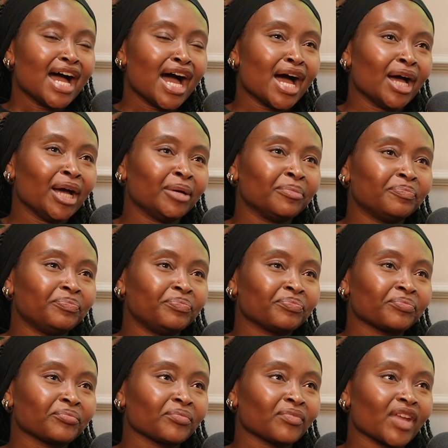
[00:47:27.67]
And
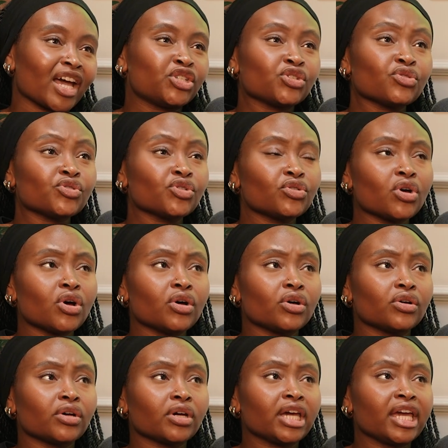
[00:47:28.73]
she's also not
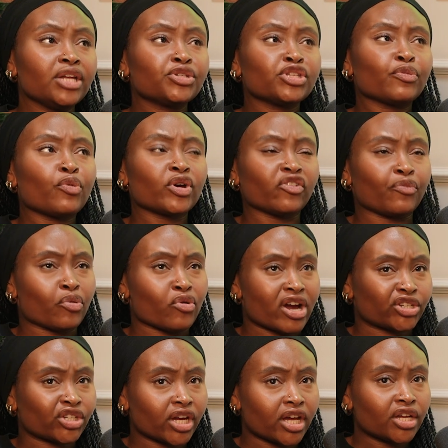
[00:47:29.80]
keen to the point of
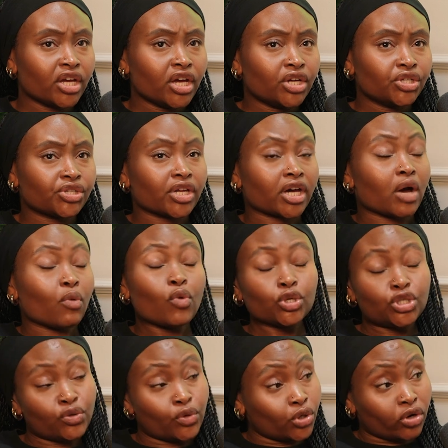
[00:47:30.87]
pressure. She's like, "What do
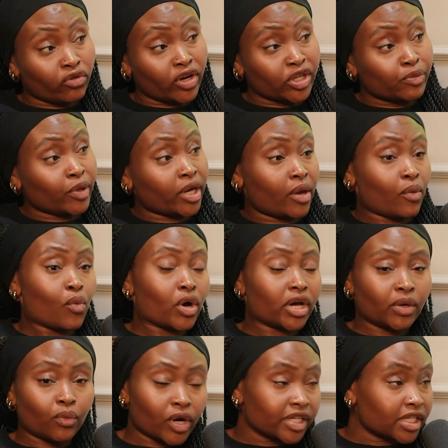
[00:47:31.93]
you want your career to be?
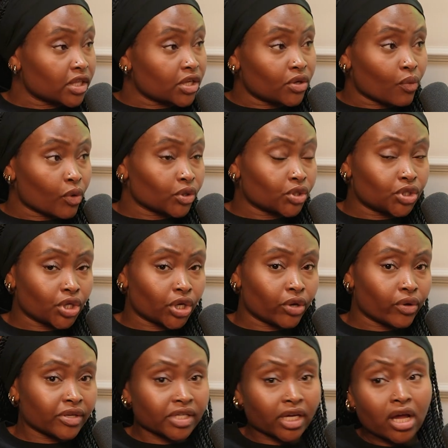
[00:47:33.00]
What is it that you want to do?" And
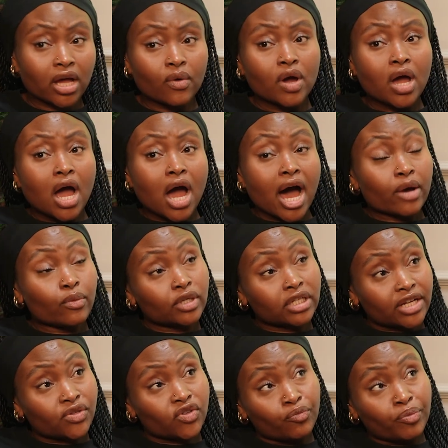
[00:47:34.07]
I was like, "Oh, I would like
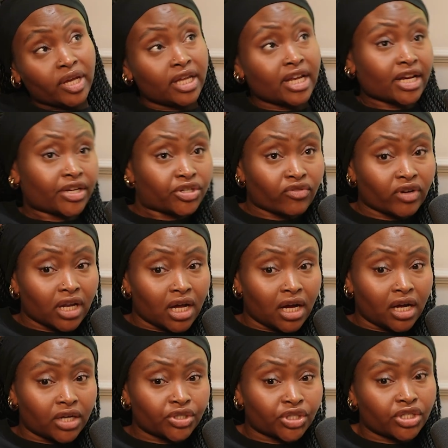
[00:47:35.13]
to sort of be an editor at
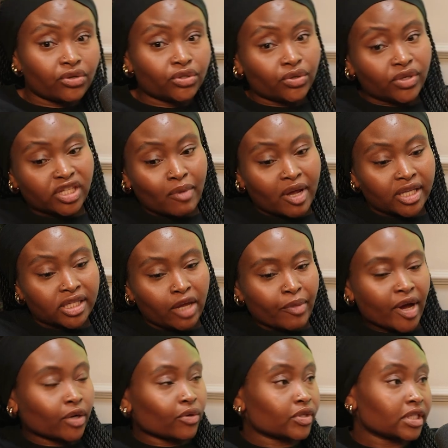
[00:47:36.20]
large, still doing some editing, but
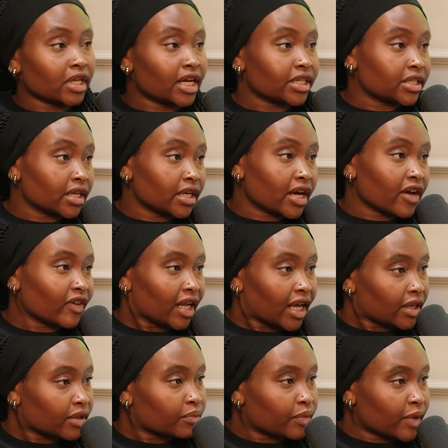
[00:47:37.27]
I'd also like to, I feel like,
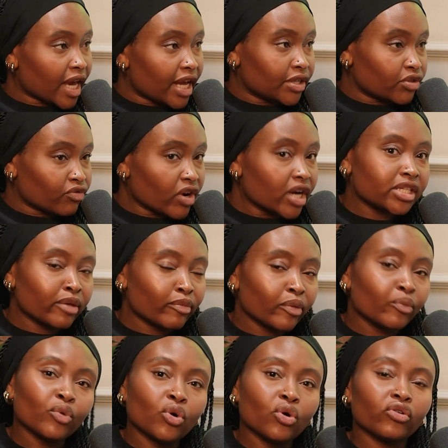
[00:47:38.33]
get into writing a bit
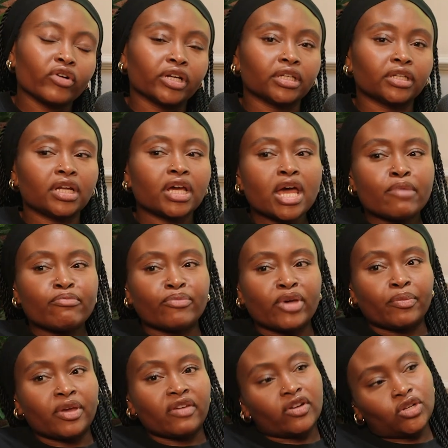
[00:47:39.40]
more and
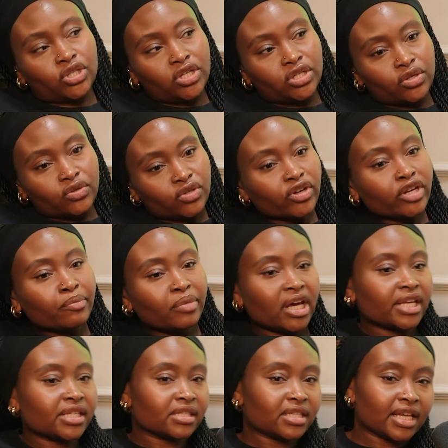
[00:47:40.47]
maybe eventually do
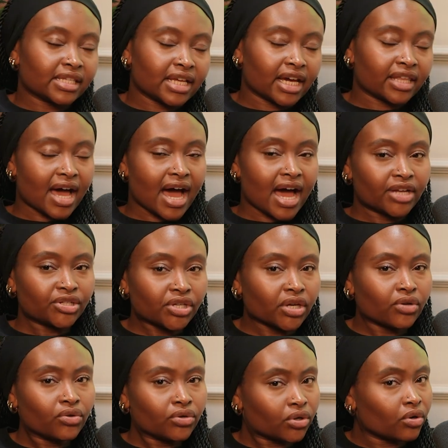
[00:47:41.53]
screenplays and things like that." And she's like,
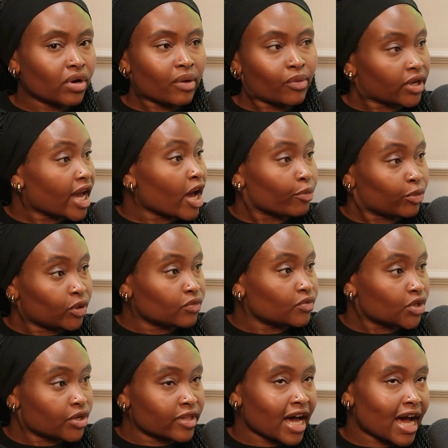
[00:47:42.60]
"Cool. I want to help you
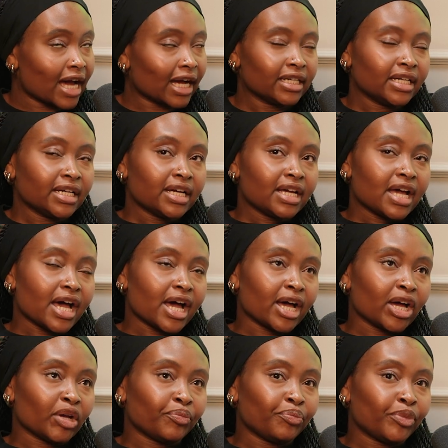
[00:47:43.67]
do that."
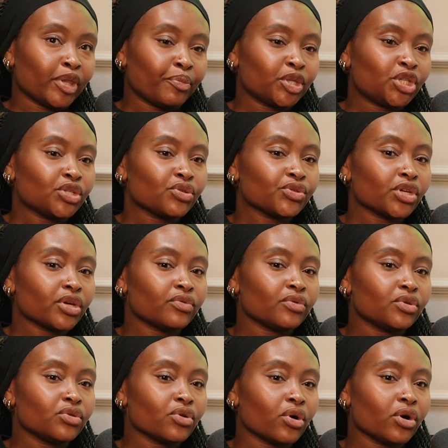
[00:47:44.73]
But she's also
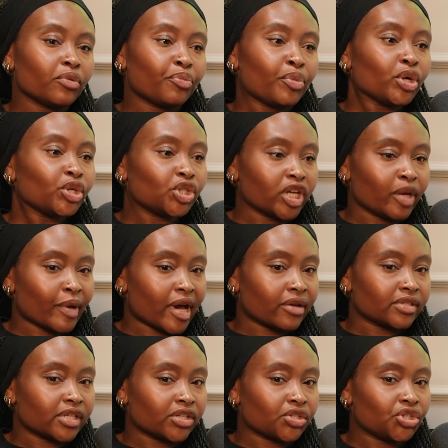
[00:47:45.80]
not pushy about
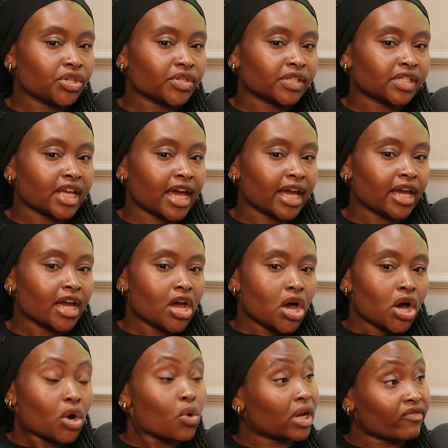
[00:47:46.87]
it. She doesn't say,
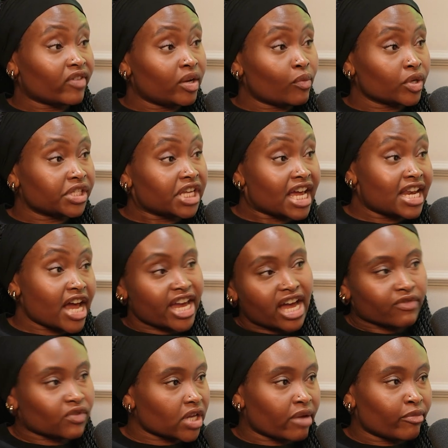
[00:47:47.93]
cool, I really want it and now you have
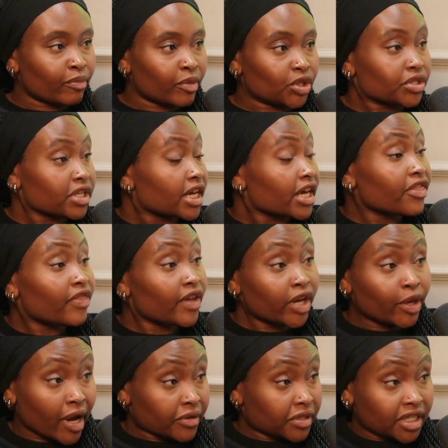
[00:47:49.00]
to sign with me. She's like, think
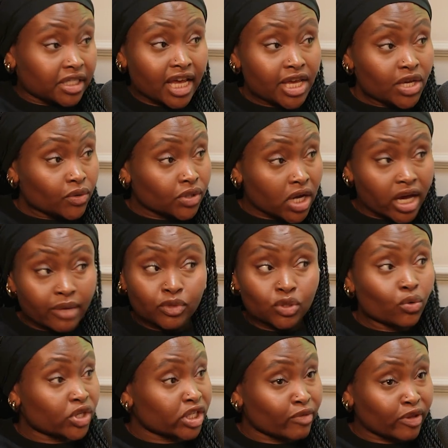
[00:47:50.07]
about it, take your time,
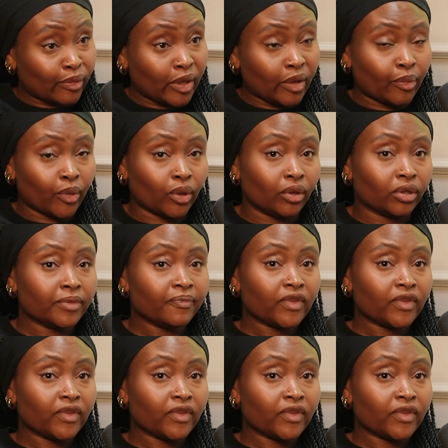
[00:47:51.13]
talk to some other people.